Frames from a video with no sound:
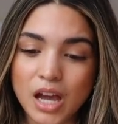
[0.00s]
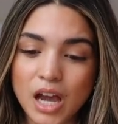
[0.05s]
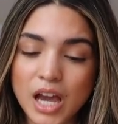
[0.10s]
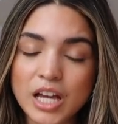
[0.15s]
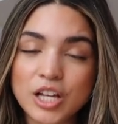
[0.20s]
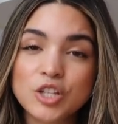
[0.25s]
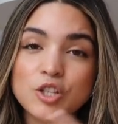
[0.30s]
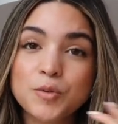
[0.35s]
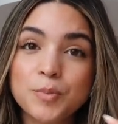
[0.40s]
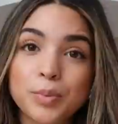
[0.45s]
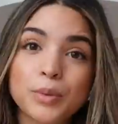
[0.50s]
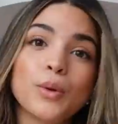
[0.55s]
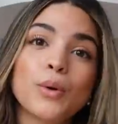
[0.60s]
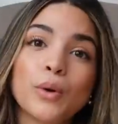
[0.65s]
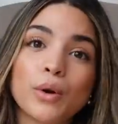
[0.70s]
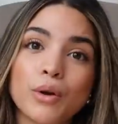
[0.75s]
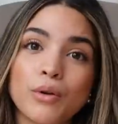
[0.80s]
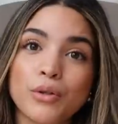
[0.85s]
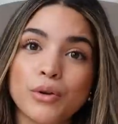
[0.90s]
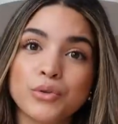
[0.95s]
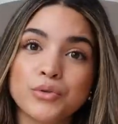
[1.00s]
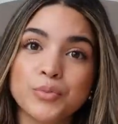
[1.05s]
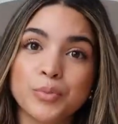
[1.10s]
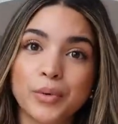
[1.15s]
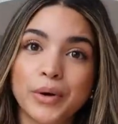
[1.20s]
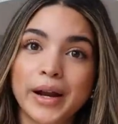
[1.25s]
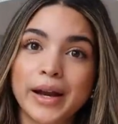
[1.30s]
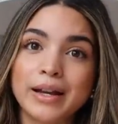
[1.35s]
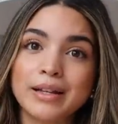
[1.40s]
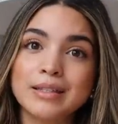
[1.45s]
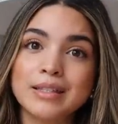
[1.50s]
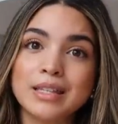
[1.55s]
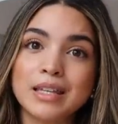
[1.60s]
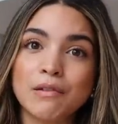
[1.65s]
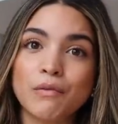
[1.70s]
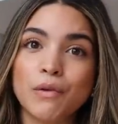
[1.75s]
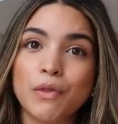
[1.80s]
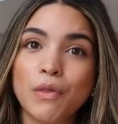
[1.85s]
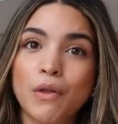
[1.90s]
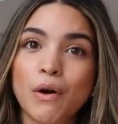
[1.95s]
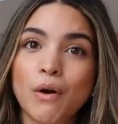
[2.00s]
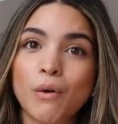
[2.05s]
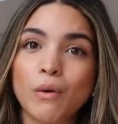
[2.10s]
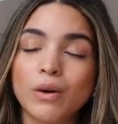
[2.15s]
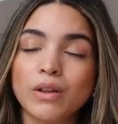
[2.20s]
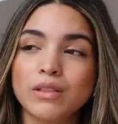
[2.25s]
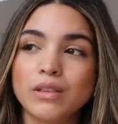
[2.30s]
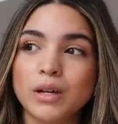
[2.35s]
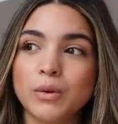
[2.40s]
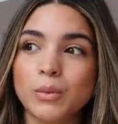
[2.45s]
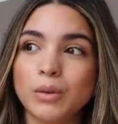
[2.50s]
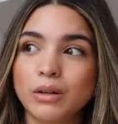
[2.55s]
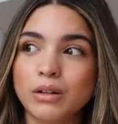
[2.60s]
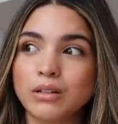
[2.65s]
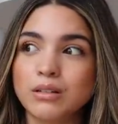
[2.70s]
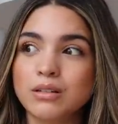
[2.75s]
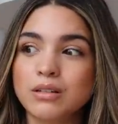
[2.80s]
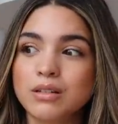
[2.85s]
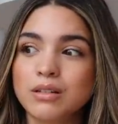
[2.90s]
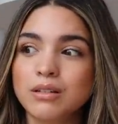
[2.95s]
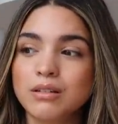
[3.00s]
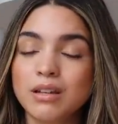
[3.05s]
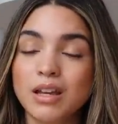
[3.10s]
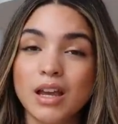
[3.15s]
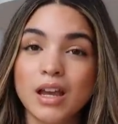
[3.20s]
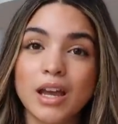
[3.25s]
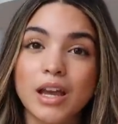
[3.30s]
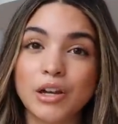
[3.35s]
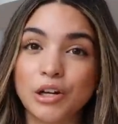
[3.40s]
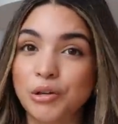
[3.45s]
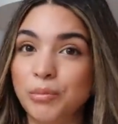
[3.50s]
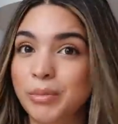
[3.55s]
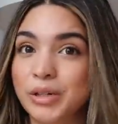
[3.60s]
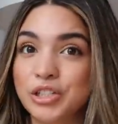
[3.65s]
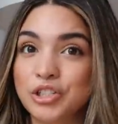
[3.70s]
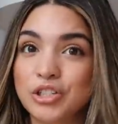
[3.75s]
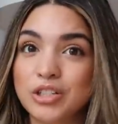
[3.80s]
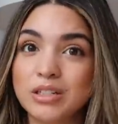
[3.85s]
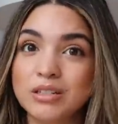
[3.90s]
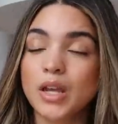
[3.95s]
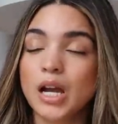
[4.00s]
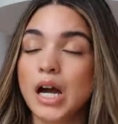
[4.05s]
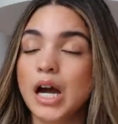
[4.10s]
explore those brands, even though they weren't in our budget.